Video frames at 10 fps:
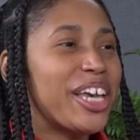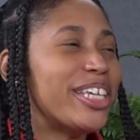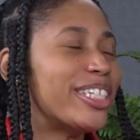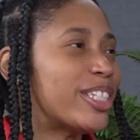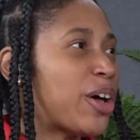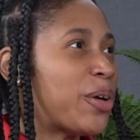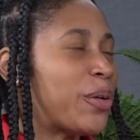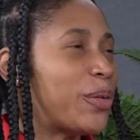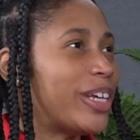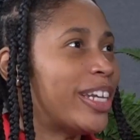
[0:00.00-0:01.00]

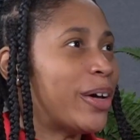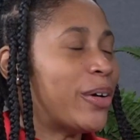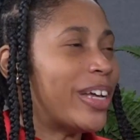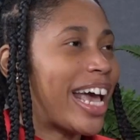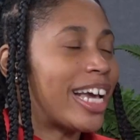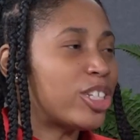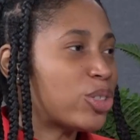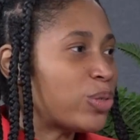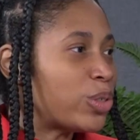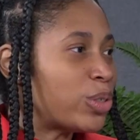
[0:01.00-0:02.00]
so, you know, in high
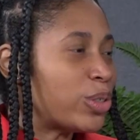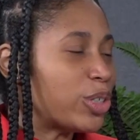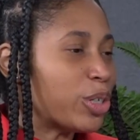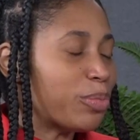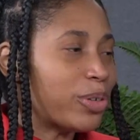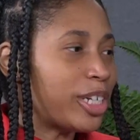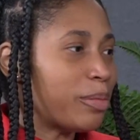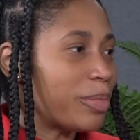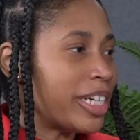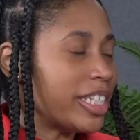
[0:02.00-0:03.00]
school, you're pretty
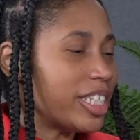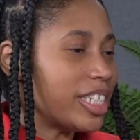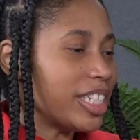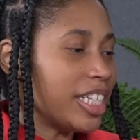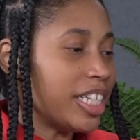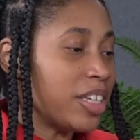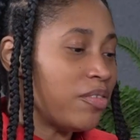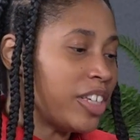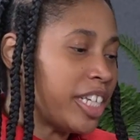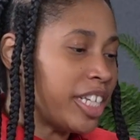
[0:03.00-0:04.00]
much
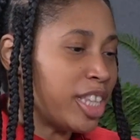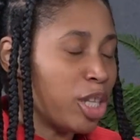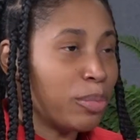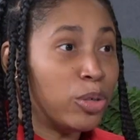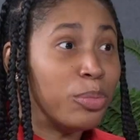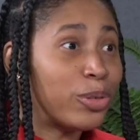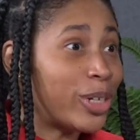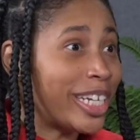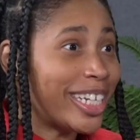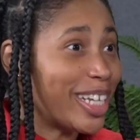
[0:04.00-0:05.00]
given the
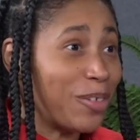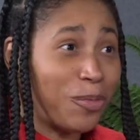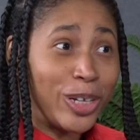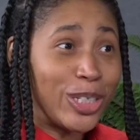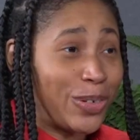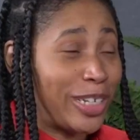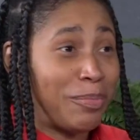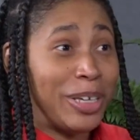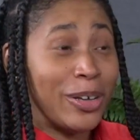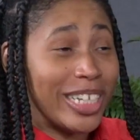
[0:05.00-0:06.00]
blueprint of what's going to
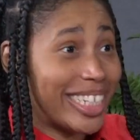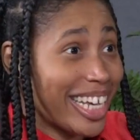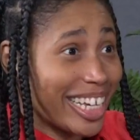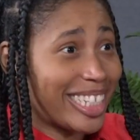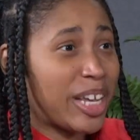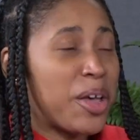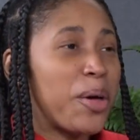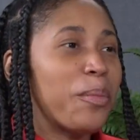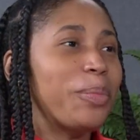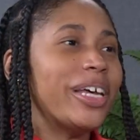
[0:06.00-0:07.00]
be on the test.
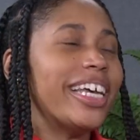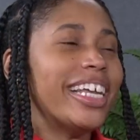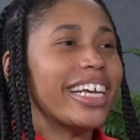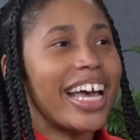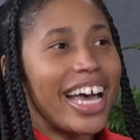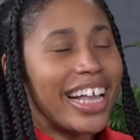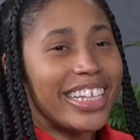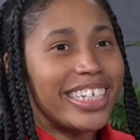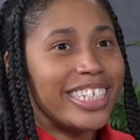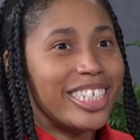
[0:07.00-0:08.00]
But in
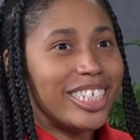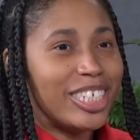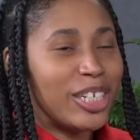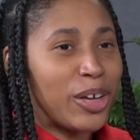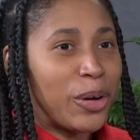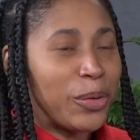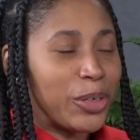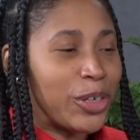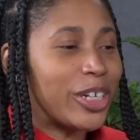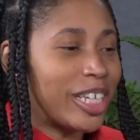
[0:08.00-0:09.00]
college, you know,
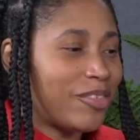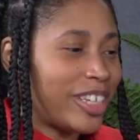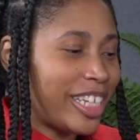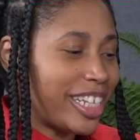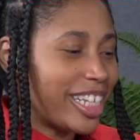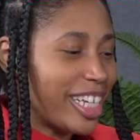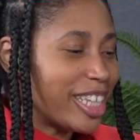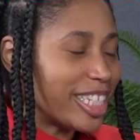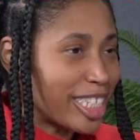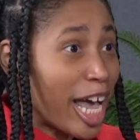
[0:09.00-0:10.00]
you're given
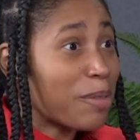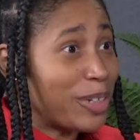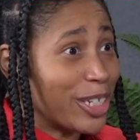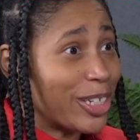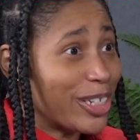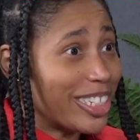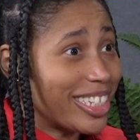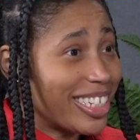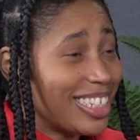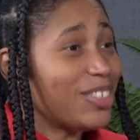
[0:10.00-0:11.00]
the chapters.
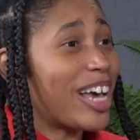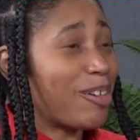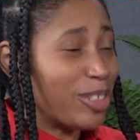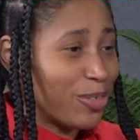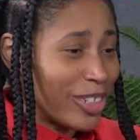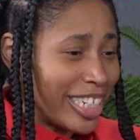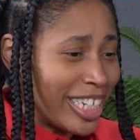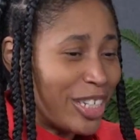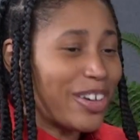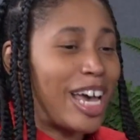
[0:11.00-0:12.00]
You have to
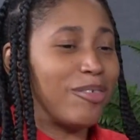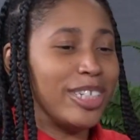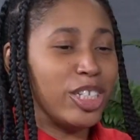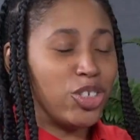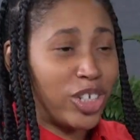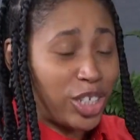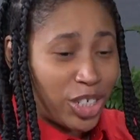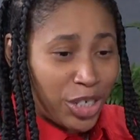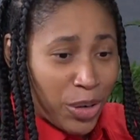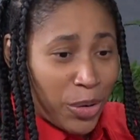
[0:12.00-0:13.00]
read, you have to
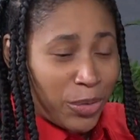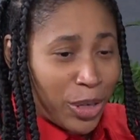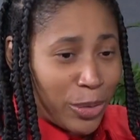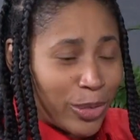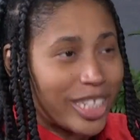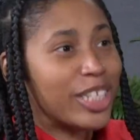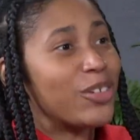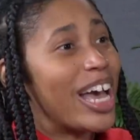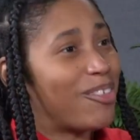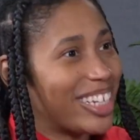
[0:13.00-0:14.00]
structure your own notes, and you
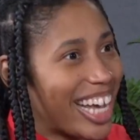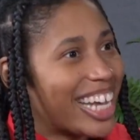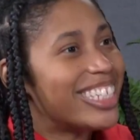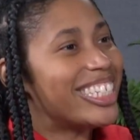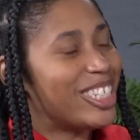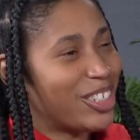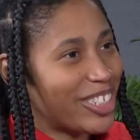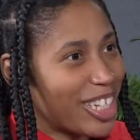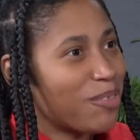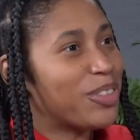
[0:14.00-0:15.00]
have to kind of teach
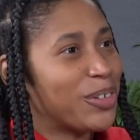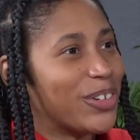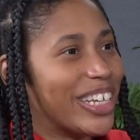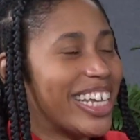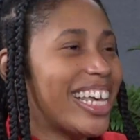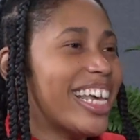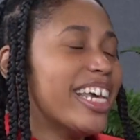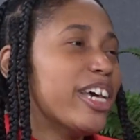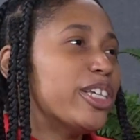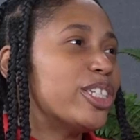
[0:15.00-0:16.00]
yourself through it.
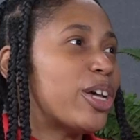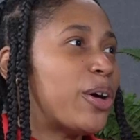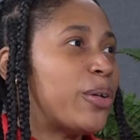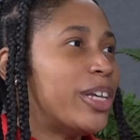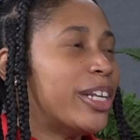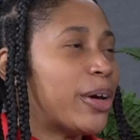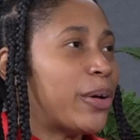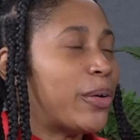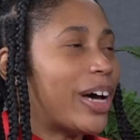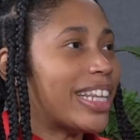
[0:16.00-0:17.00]
So, you
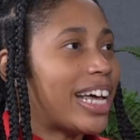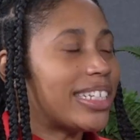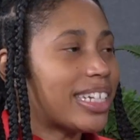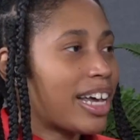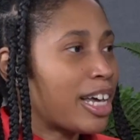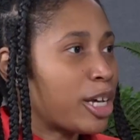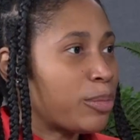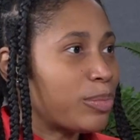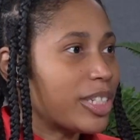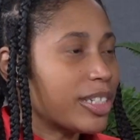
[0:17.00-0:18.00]
know, a lot of
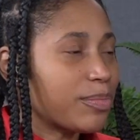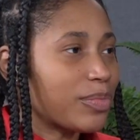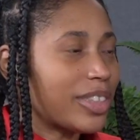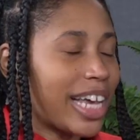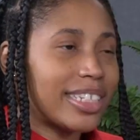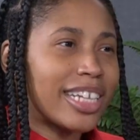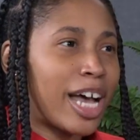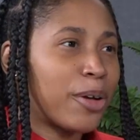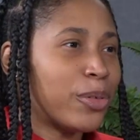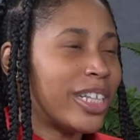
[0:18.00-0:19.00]
times that's
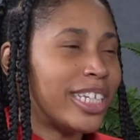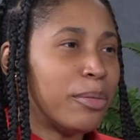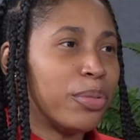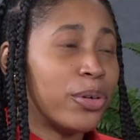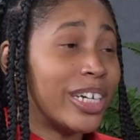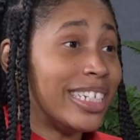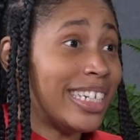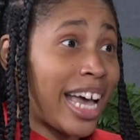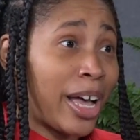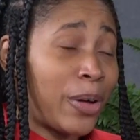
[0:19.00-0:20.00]
not really broken
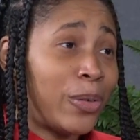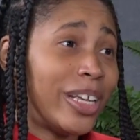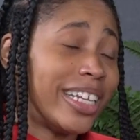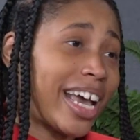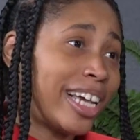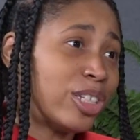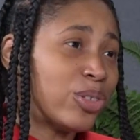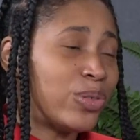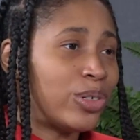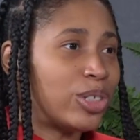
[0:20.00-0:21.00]
down in high
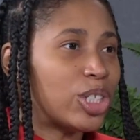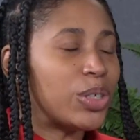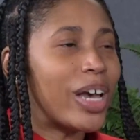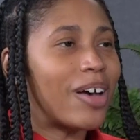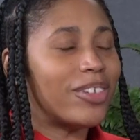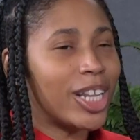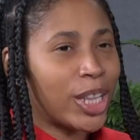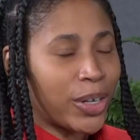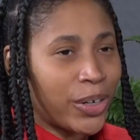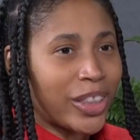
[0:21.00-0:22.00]
school. So you have to
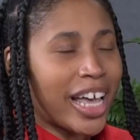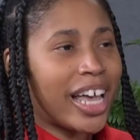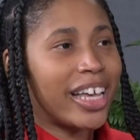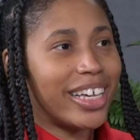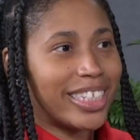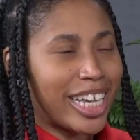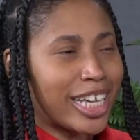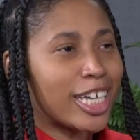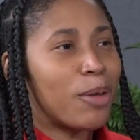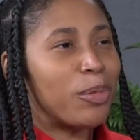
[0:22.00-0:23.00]
learn that and take a
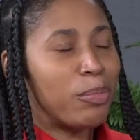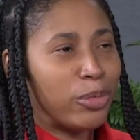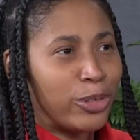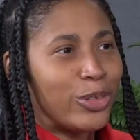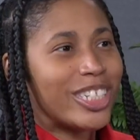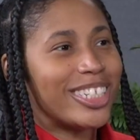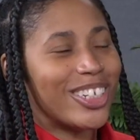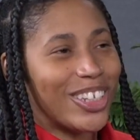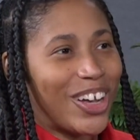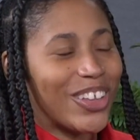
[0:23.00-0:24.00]
couple bruises
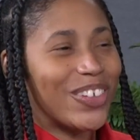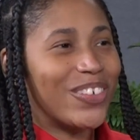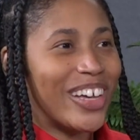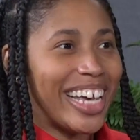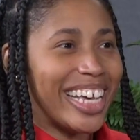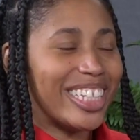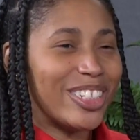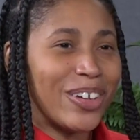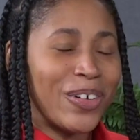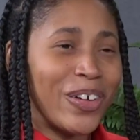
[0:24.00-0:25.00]
along the way.
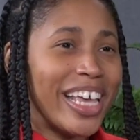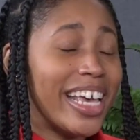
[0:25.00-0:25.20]
So